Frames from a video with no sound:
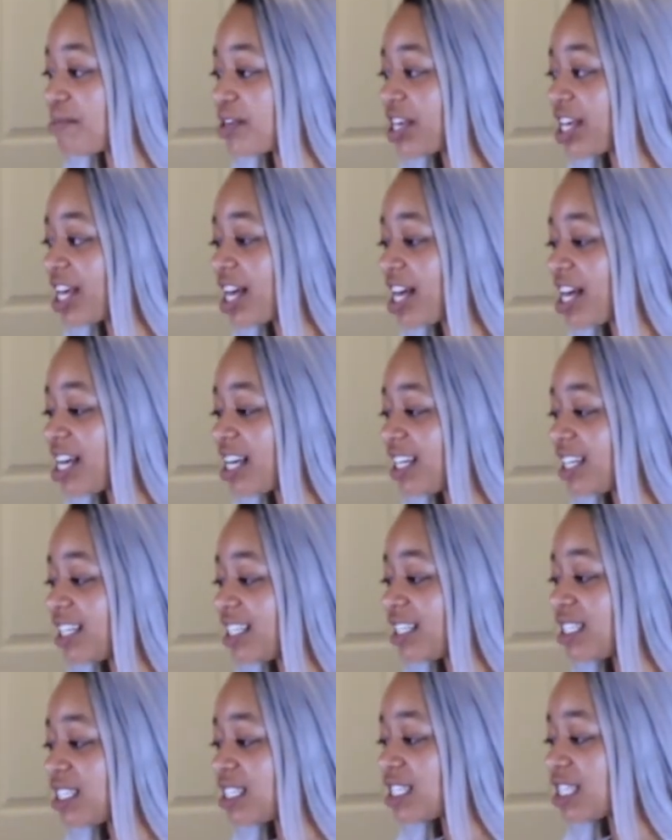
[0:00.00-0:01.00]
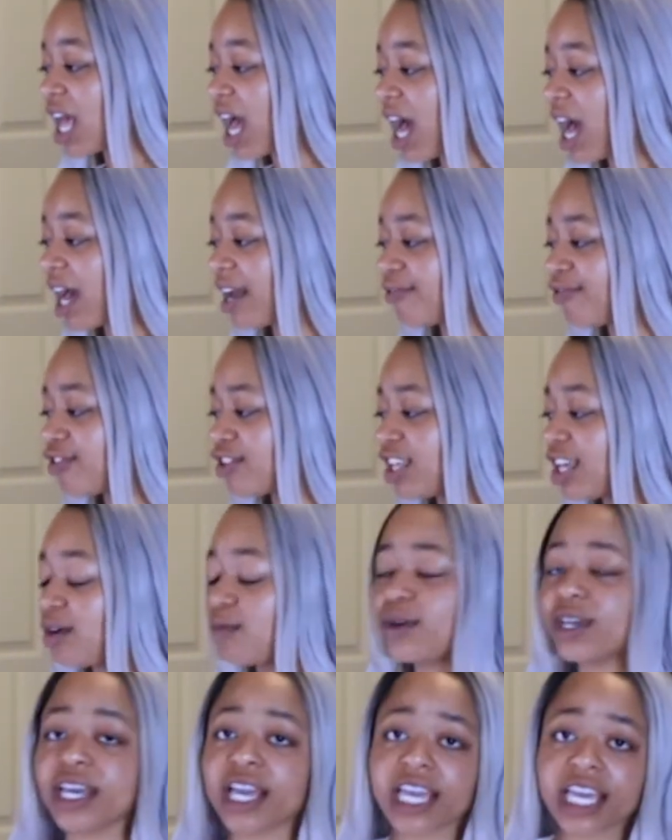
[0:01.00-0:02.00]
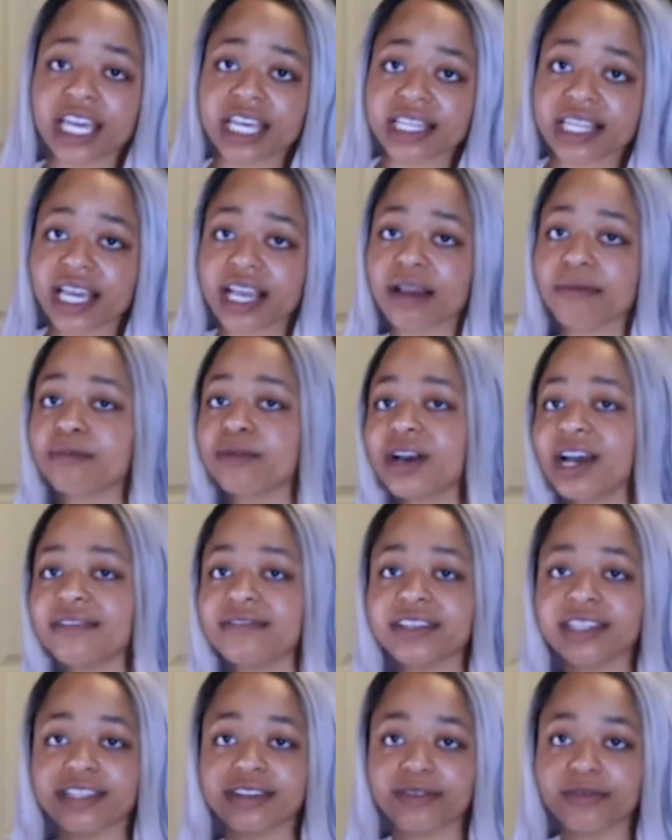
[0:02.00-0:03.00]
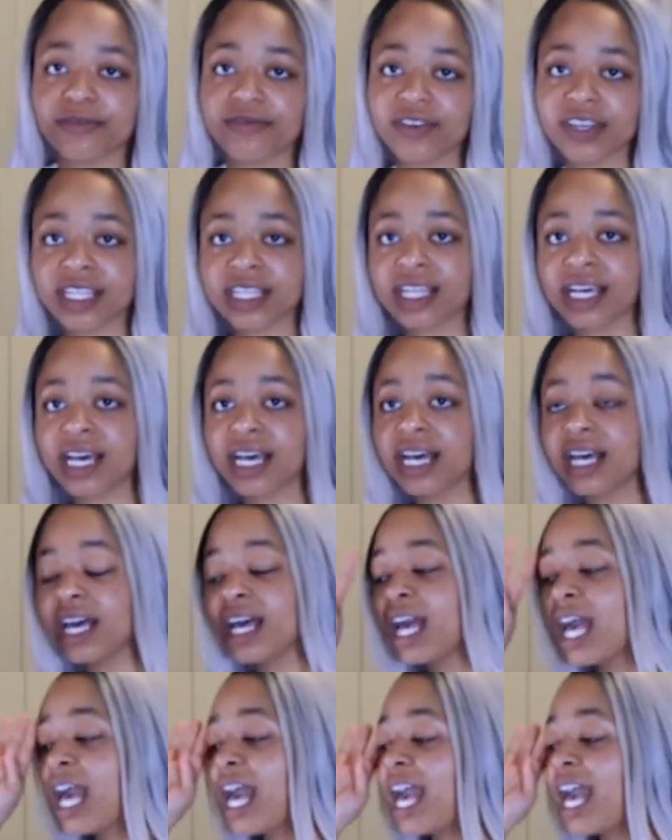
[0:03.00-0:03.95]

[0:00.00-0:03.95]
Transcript: because I feel like we can get like a private little villa